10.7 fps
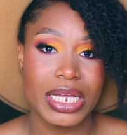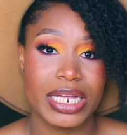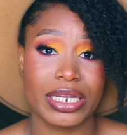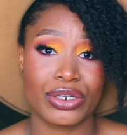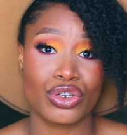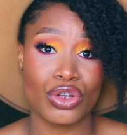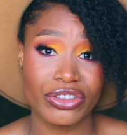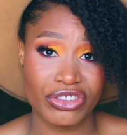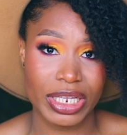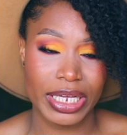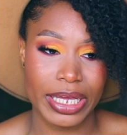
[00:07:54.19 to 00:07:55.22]
in a
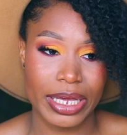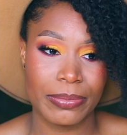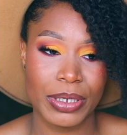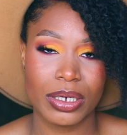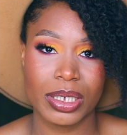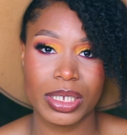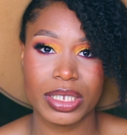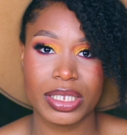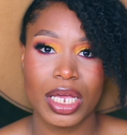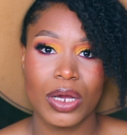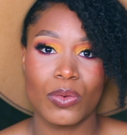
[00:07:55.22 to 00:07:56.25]
Dutch daycare
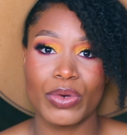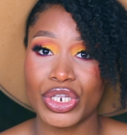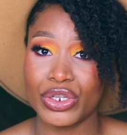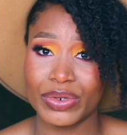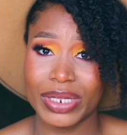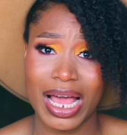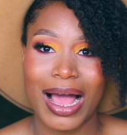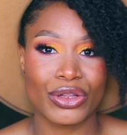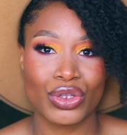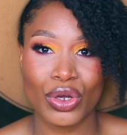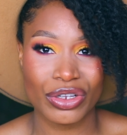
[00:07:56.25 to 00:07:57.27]
because we knew that
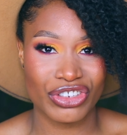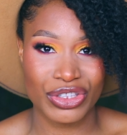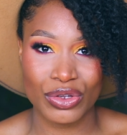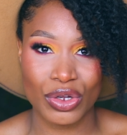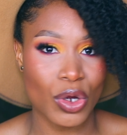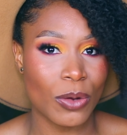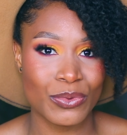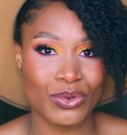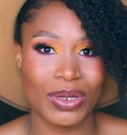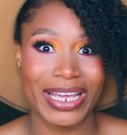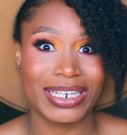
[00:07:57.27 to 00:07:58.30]
our Dutch is not up
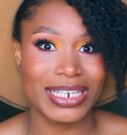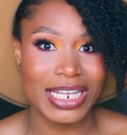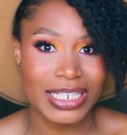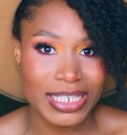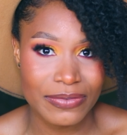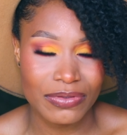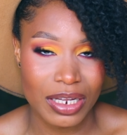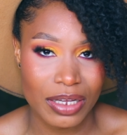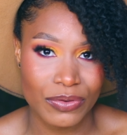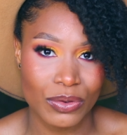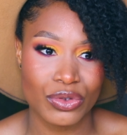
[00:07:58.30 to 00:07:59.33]
to like native
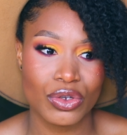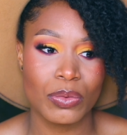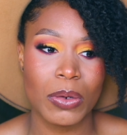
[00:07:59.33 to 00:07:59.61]
level. So we